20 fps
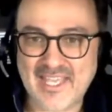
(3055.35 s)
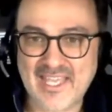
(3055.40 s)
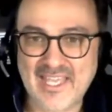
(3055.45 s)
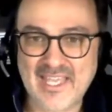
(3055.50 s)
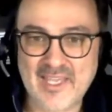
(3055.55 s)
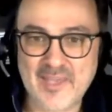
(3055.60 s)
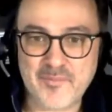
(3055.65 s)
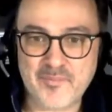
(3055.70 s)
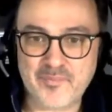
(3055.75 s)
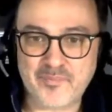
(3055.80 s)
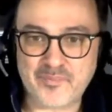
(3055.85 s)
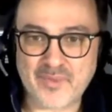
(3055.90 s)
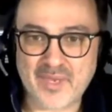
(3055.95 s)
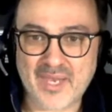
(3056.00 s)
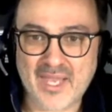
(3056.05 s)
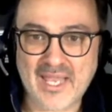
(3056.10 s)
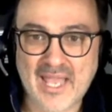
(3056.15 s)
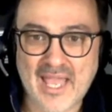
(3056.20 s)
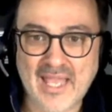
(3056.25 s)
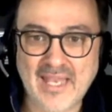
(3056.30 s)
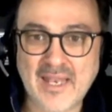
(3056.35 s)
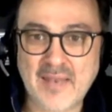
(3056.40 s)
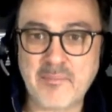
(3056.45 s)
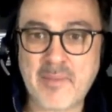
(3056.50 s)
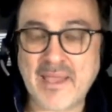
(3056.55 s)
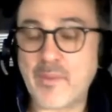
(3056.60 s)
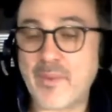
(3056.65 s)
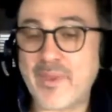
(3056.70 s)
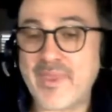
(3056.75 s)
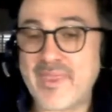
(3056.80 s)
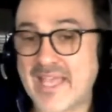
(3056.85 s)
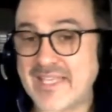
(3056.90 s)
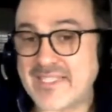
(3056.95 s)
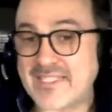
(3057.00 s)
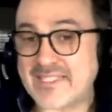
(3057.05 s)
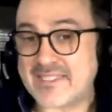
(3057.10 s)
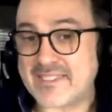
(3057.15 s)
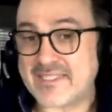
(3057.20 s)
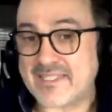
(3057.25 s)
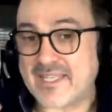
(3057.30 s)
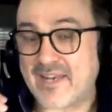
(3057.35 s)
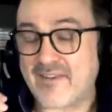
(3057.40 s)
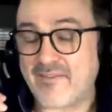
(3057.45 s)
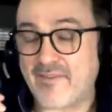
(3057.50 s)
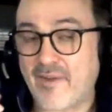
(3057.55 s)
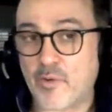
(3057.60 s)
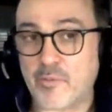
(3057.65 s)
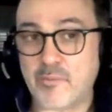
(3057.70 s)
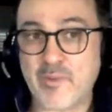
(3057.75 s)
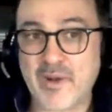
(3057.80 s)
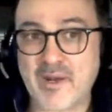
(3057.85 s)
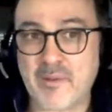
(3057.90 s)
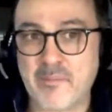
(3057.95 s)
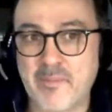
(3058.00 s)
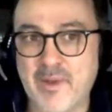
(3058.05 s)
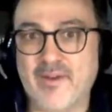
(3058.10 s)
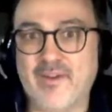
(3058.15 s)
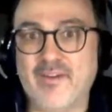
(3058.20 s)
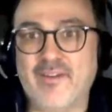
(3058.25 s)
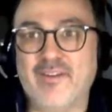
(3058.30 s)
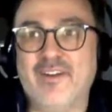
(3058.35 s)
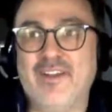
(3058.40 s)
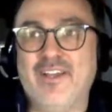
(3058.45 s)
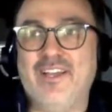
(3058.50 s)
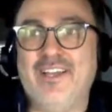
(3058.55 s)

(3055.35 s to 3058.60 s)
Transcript: And by the way, that's kind of our bread and butter,